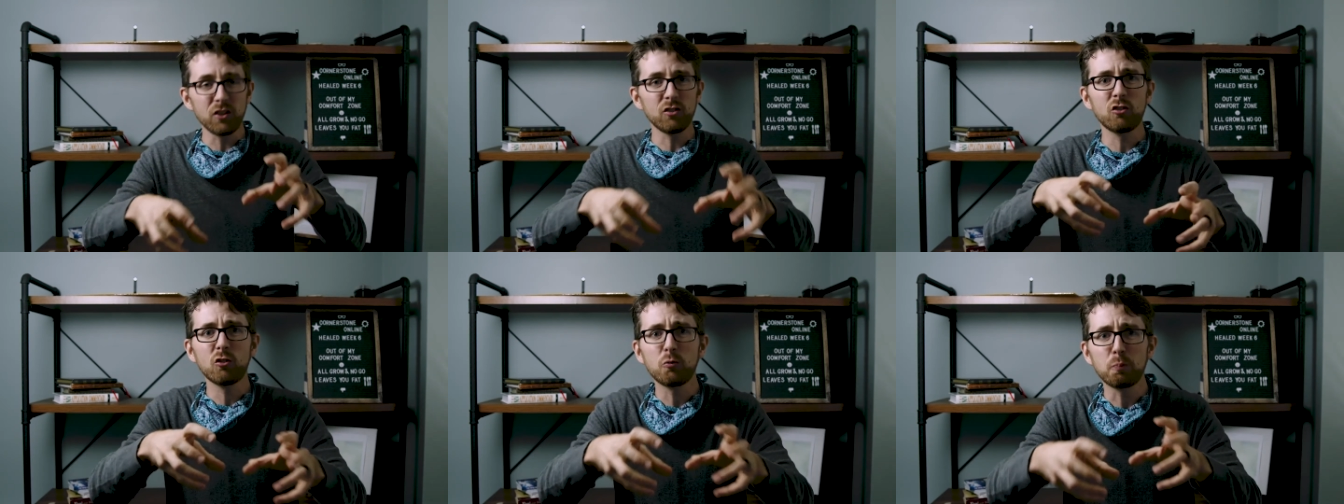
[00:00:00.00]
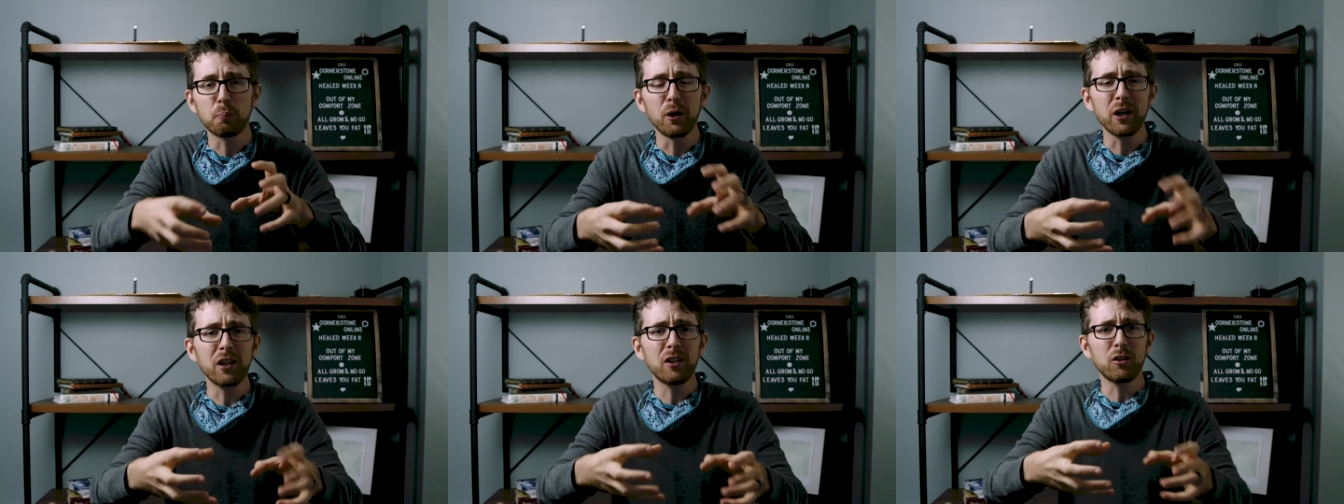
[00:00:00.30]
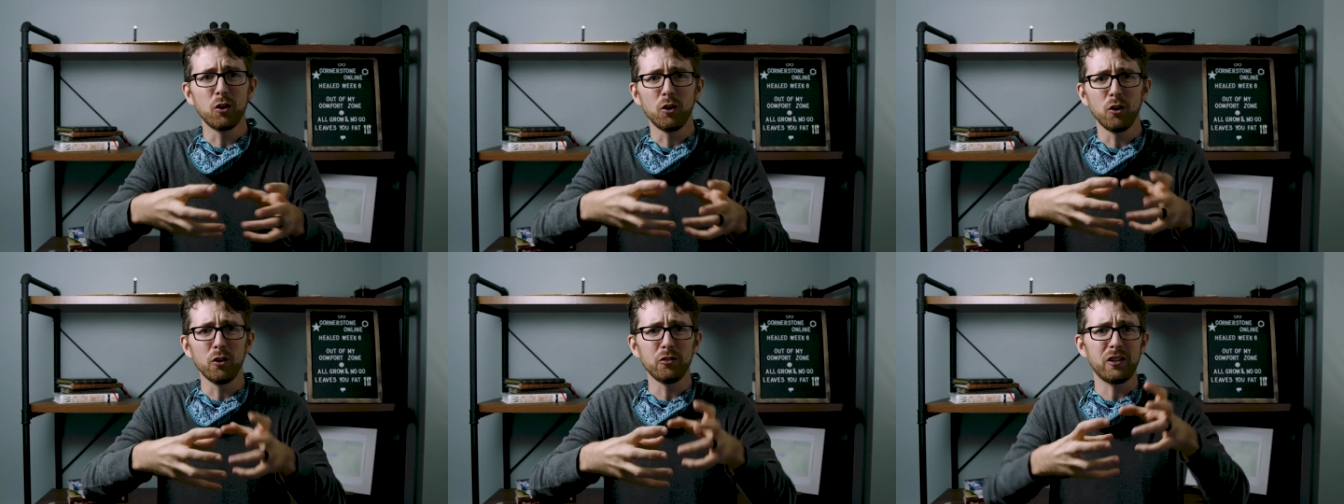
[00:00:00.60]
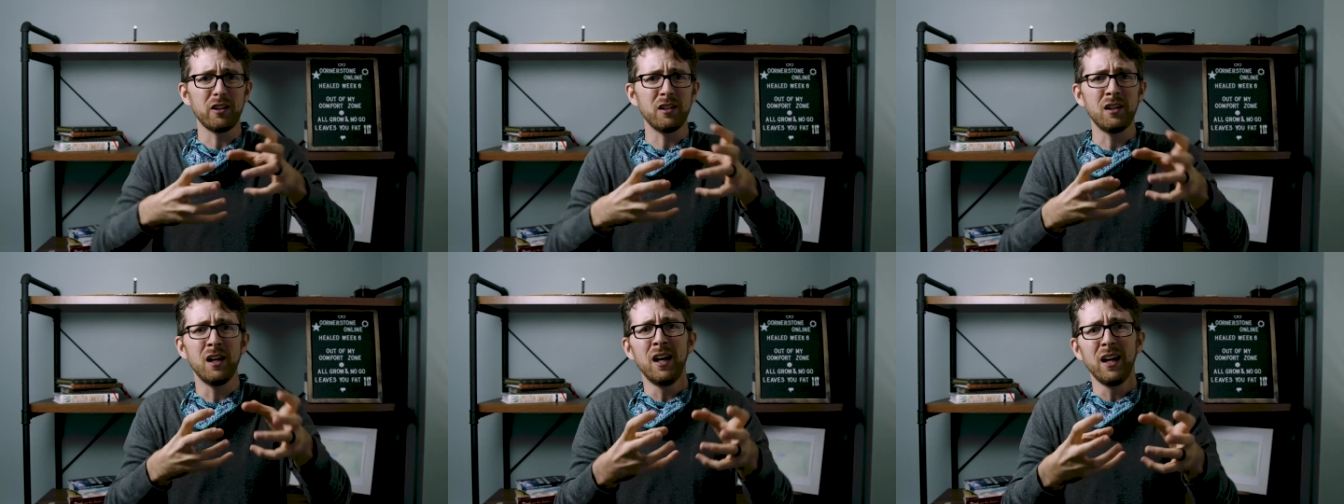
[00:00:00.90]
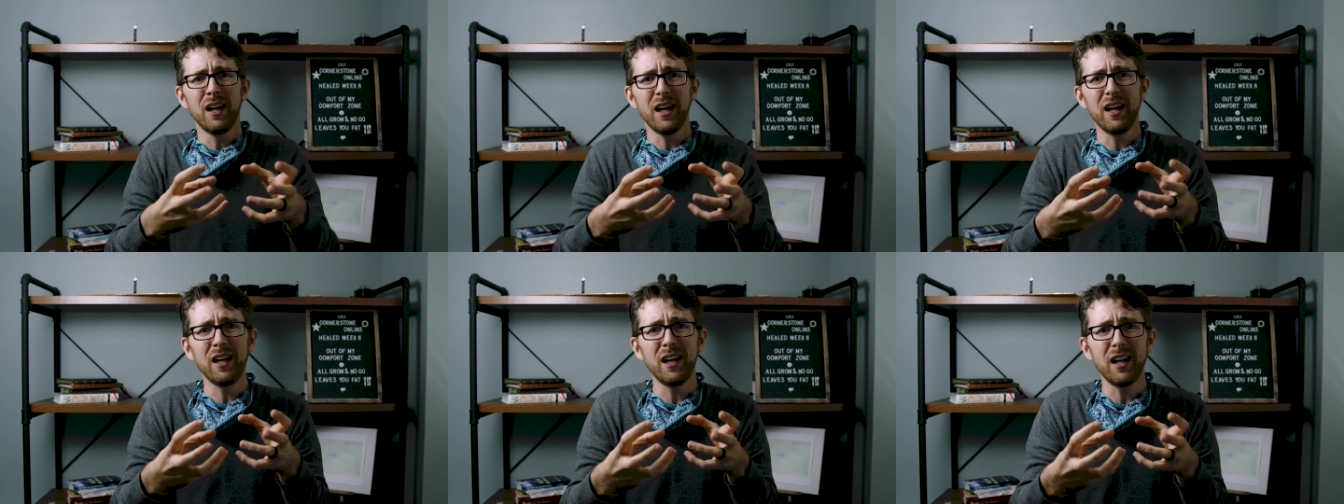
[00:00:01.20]
the sprinkles, and,
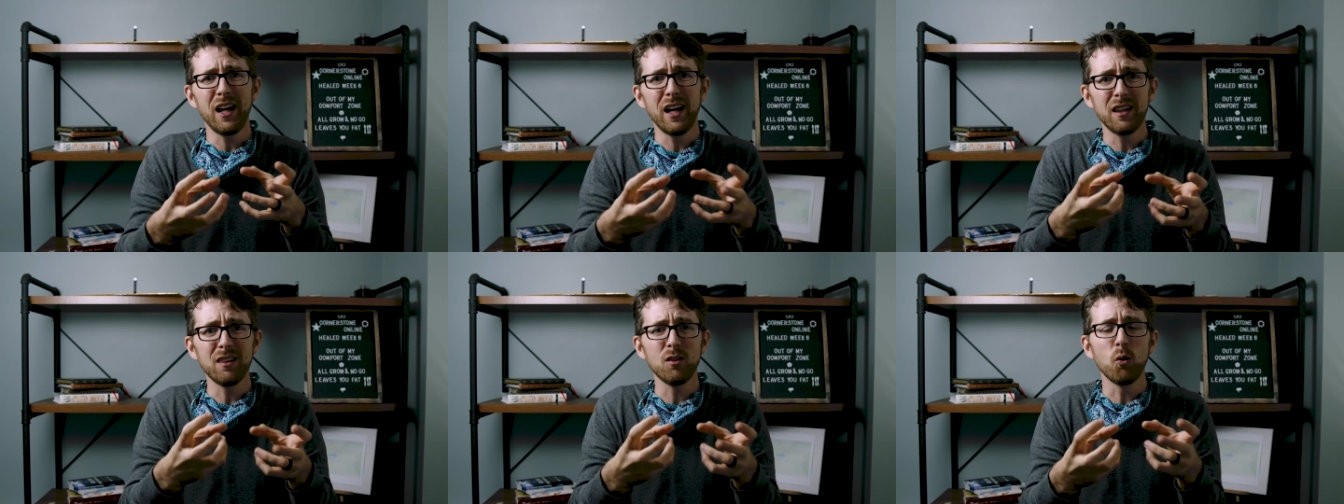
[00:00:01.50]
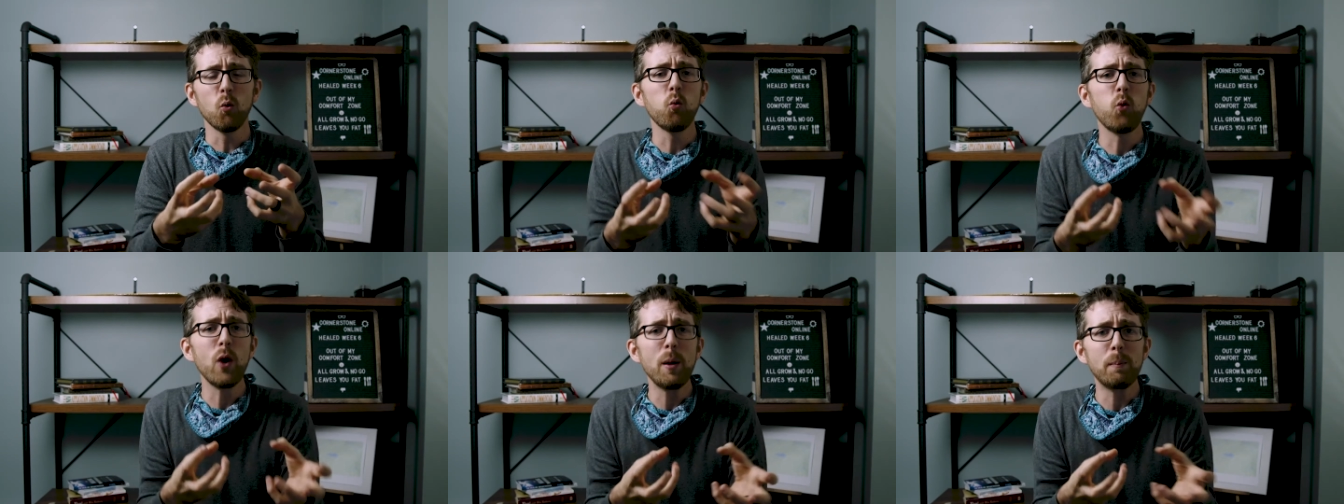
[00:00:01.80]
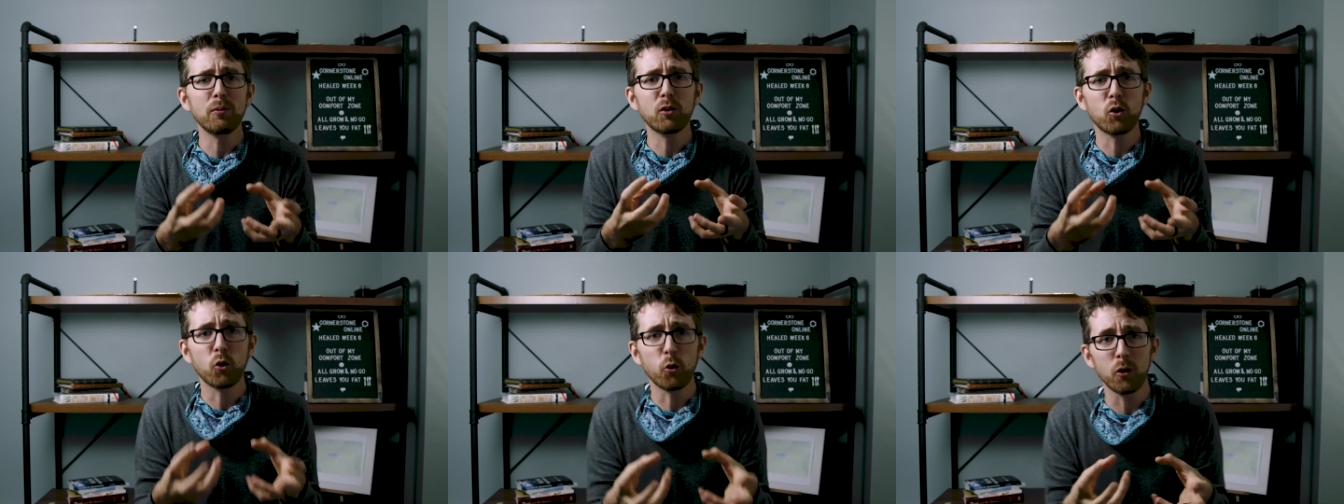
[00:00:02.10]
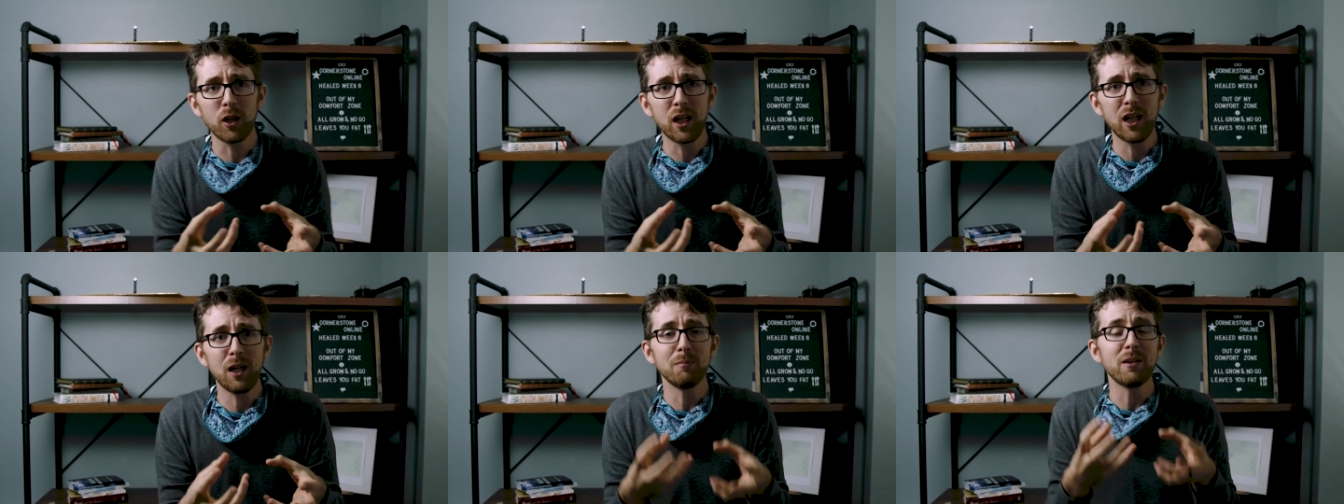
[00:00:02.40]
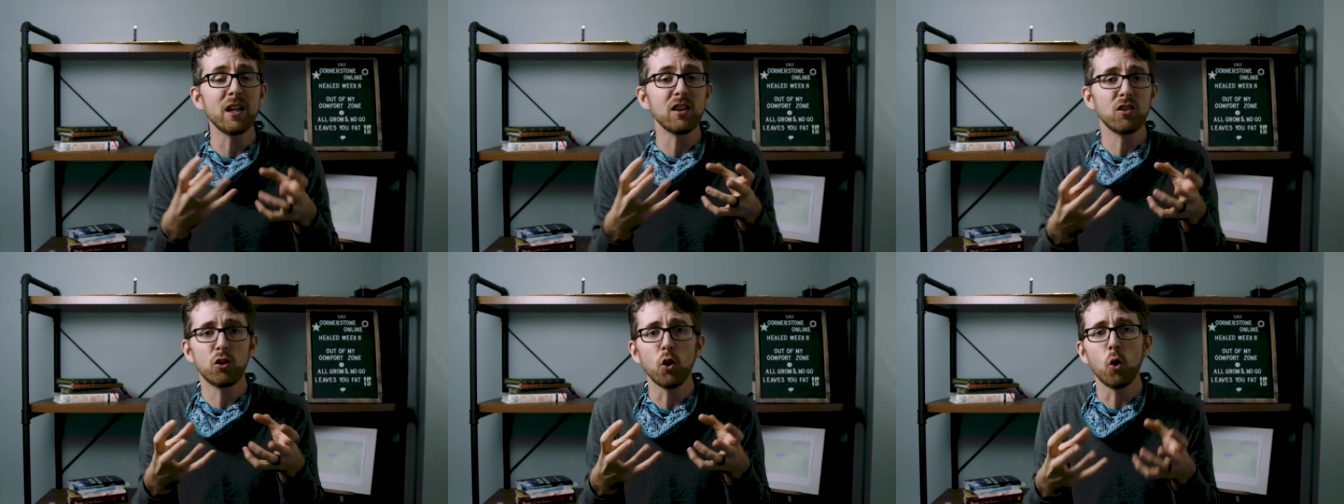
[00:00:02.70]
and, and the whipped cream,
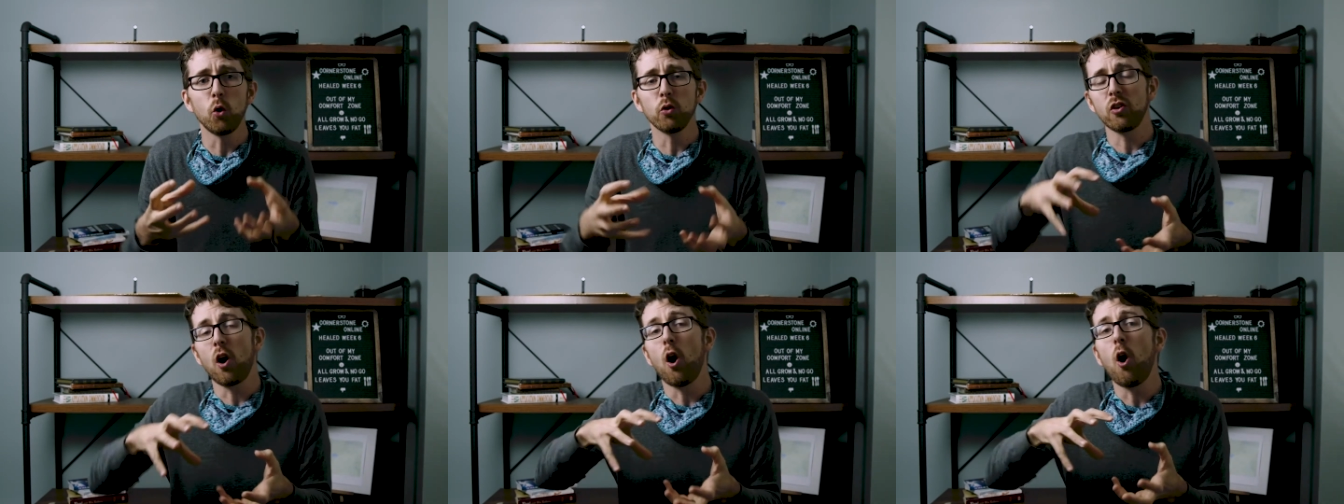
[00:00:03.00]
that those,